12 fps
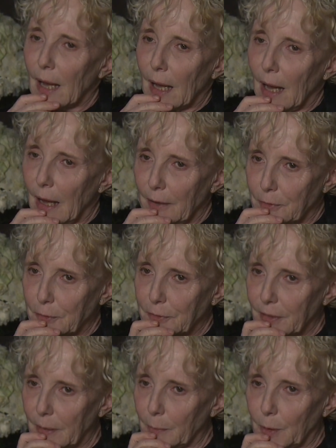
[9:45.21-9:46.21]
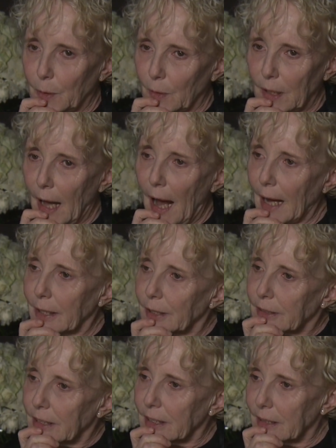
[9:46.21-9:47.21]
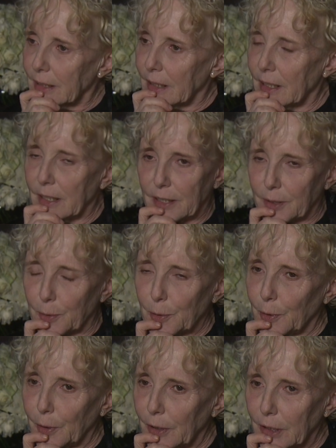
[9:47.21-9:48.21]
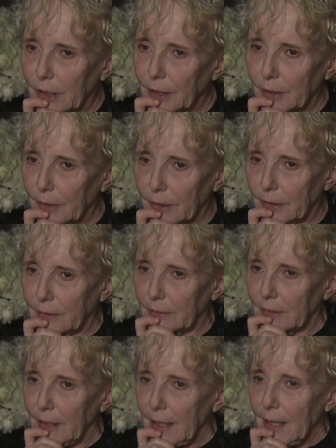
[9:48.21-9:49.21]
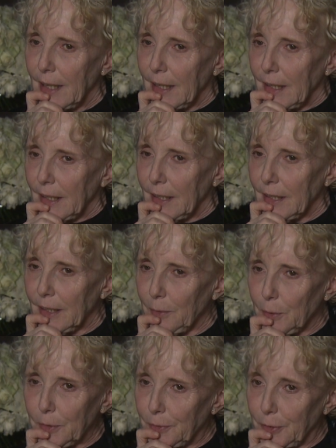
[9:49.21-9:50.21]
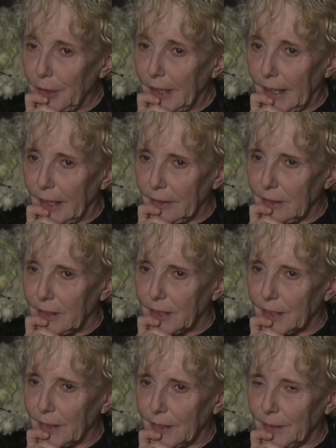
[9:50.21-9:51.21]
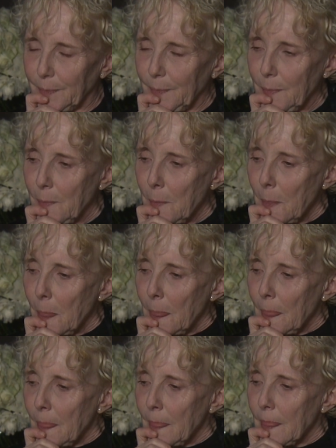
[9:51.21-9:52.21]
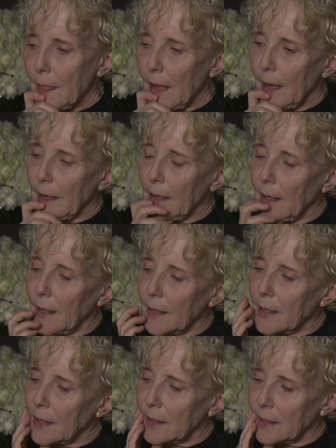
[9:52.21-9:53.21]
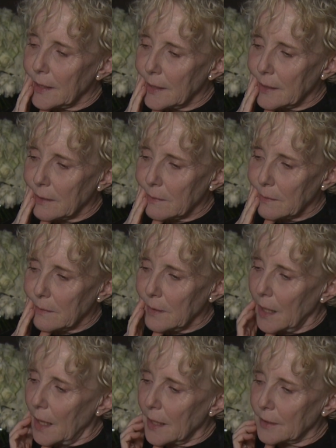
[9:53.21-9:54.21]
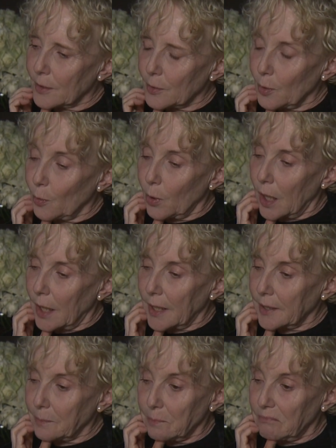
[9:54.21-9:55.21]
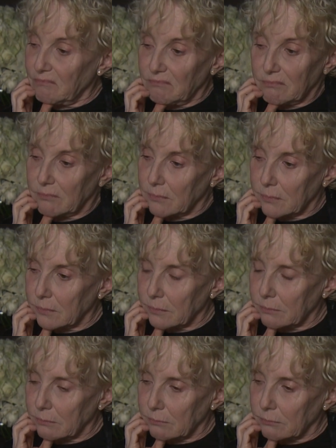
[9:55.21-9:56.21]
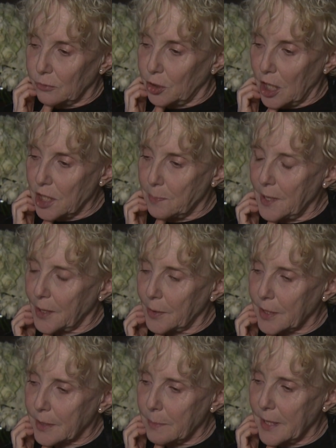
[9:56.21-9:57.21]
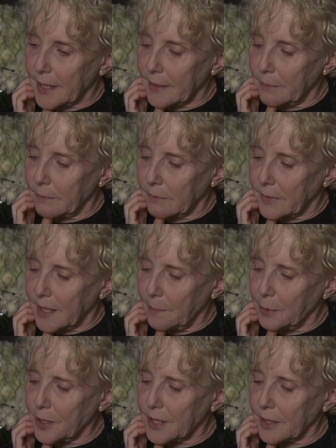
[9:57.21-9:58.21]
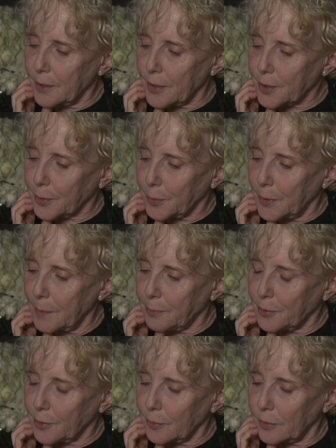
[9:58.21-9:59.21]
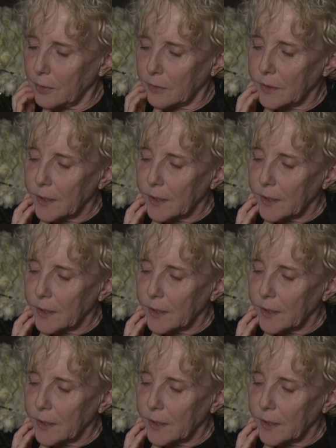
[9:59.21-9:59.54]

have a film called Agony in his drawer, you know. He would freak out. So I don't know why. Just because deposit the script to